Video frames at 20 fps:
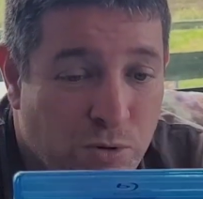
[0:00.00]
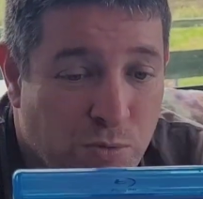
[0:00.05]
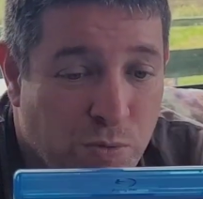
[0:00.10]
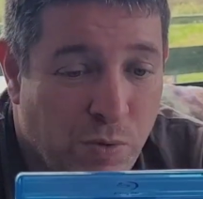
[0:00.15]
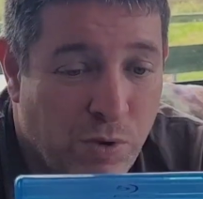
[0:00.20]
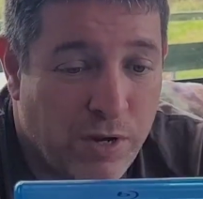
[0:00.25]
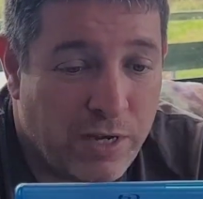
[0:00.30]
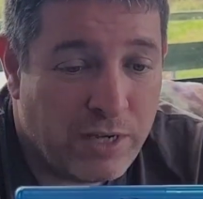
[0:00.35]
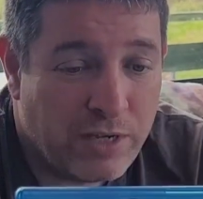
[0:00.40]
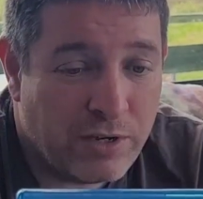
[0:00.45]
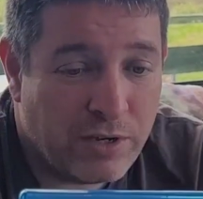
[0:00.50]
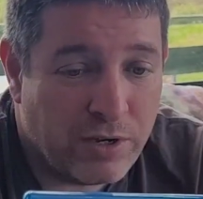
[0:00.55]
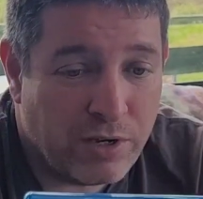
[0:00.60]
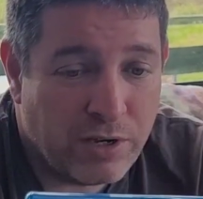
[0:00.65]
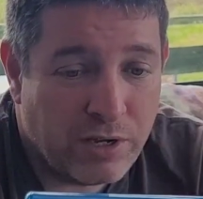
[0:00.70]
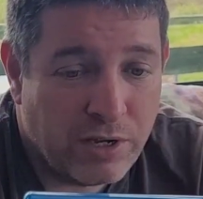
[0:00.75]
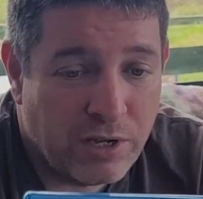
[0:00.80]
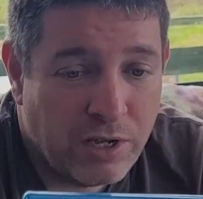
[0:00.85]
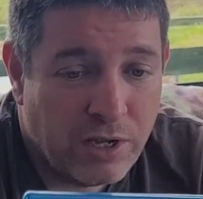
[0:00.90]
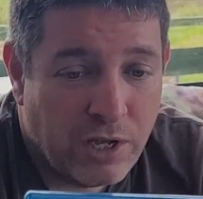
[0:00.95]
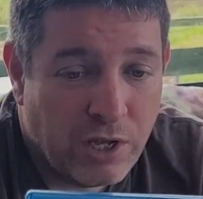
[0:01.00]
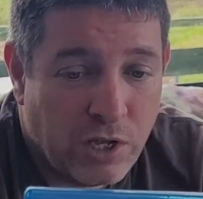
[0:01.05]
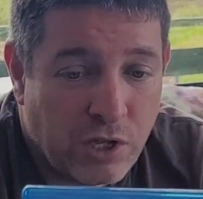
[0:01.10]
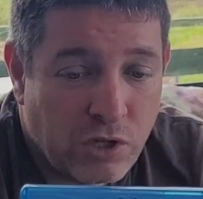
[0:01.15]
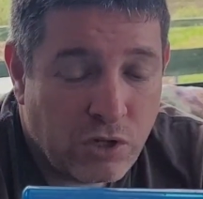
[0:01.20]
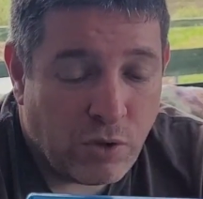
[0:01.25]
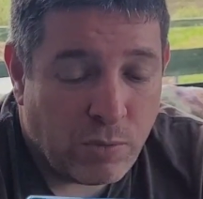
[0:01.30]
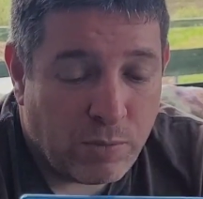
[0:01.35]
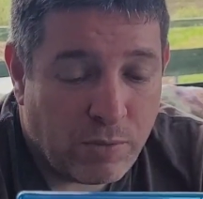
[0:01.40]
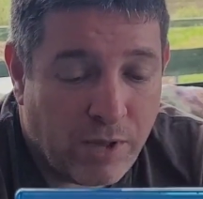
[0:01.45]
wanted to.
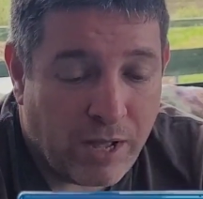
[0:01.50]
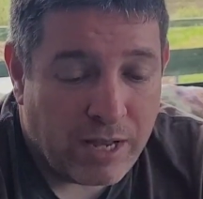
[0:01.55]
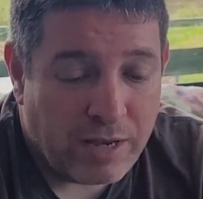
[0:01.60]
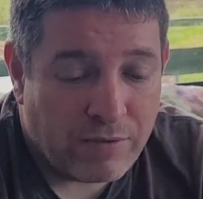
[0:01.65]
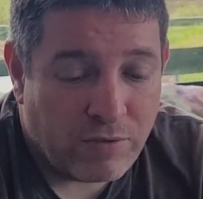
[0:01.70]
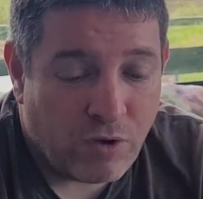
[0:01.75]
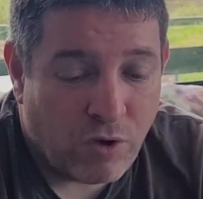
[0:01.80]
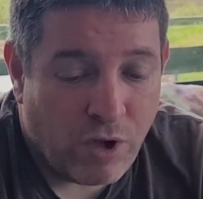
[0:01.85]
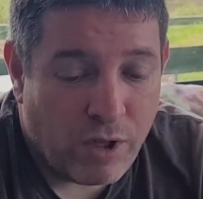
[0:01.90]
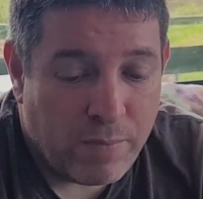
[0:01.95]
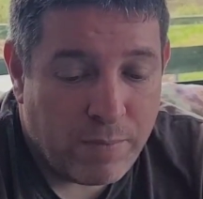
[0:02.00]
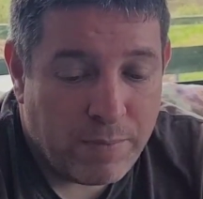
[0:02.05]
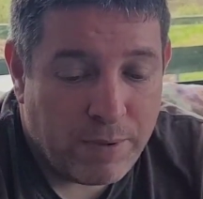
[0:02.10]
So I'm glad I've got it.